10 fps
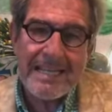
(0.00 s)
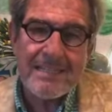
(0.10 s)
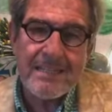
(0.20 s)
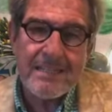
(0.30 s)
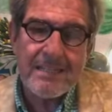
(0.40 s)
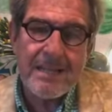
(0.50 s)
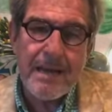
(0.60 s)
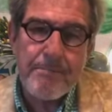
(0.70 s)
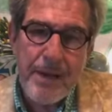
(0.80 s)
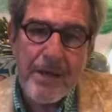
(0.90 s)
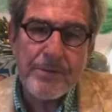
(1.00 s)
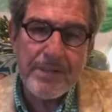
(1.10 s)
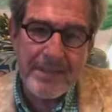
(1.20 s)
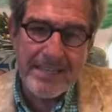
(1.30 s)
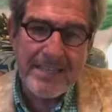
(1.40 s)
it's
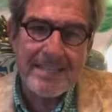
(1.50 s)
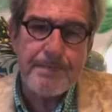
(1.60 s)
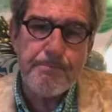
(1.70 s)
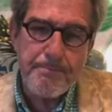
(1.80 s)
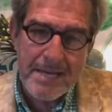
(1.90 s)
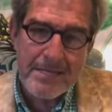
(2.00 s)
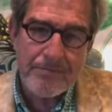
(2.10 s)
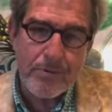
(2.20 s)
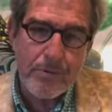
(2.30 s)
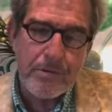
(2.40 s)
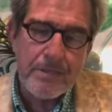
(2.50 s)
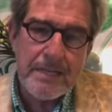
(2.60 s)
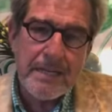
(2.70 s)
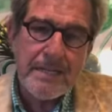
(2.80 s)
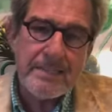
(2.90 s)
about this metaphor
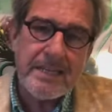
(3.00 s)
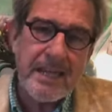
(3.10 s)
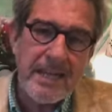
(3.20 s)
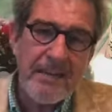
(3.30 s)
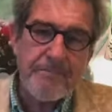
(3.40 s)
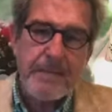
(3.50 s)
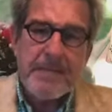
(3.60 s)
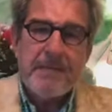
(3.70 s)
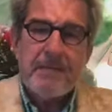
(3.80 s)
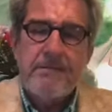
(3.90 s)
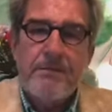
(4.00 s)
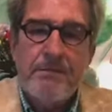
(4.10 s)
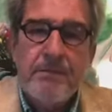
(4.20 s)
that I have been